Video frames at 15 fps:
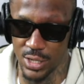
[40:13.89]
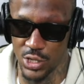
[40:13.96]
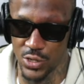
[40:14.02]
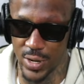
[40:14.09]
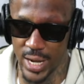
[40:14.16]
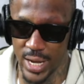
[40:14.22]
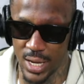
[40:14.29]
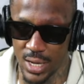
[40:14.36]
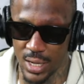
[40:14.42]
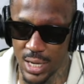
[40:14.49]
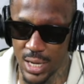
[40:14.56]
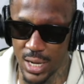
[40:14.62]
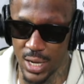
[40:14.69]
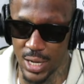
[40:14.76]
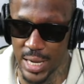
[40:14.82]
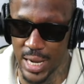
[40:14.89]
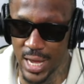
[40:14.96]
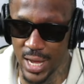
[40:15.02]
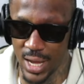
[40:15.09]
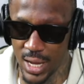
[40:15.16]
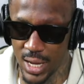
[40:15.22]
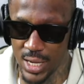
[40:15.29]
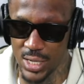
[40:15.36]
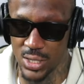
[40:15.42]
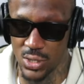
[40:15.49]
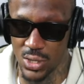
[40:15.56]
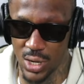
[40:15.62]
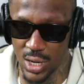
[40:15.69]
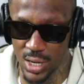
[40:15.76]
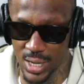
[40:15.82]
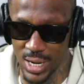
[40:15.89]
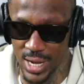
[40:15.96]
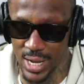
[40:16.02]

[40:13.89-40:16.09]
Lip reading: Drake Lane, he started that.